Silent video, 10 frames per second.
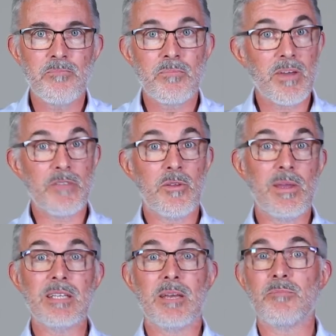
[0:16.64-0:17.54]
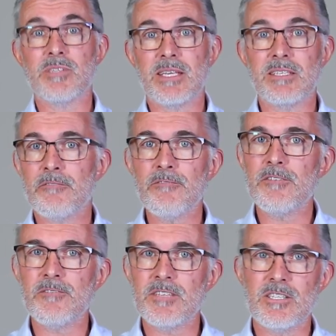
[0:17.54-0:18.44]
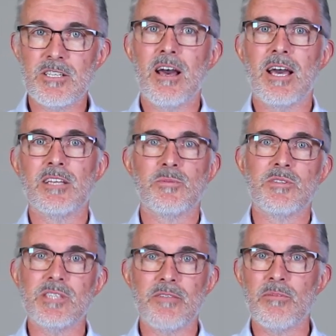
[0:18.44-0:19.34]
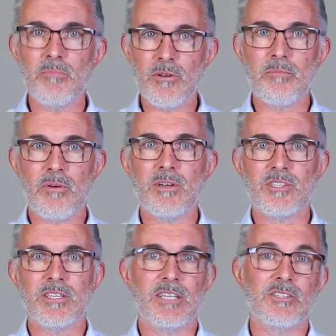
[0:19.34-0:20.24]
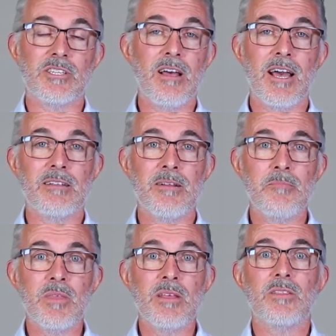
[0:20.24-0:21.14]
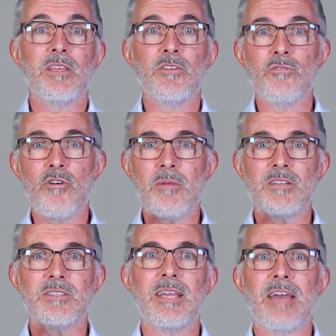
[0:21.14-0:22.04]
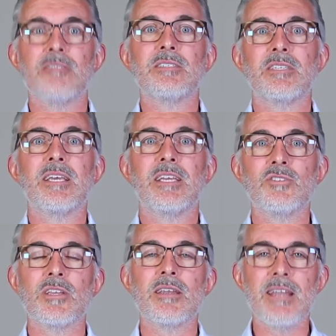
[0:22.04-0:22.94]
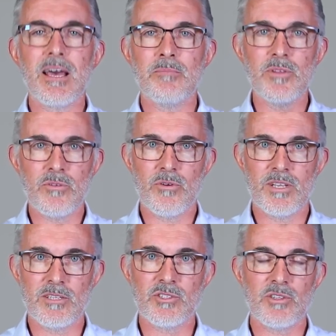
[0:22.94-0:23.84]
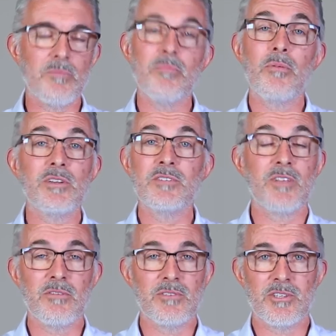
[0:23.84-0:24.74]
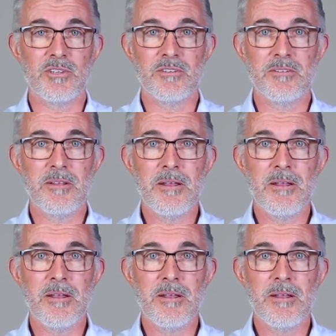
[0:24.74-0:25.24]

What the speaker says: But if you end up presenting 50 slides with 7 bullet points on each slide, then you're almost guaranteed to numb your audience to the point of no return.